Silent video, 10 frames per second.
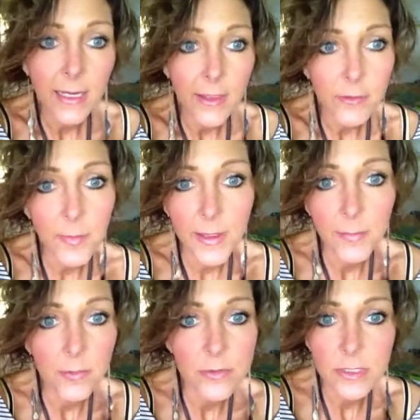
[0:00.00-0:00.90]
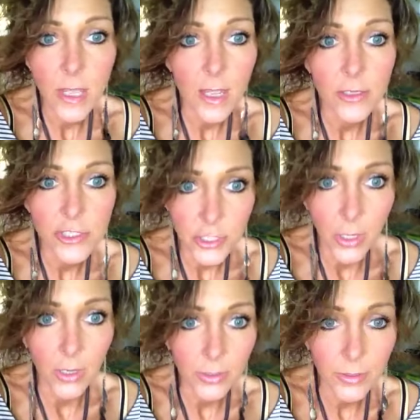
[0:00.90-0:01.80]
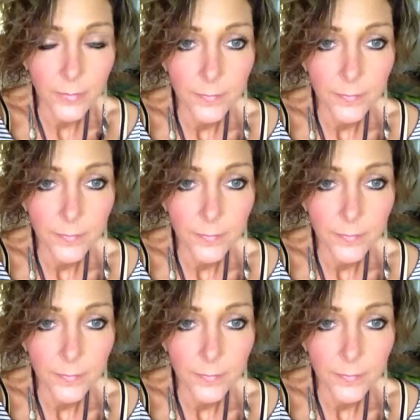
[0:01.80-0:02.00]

in other people's junk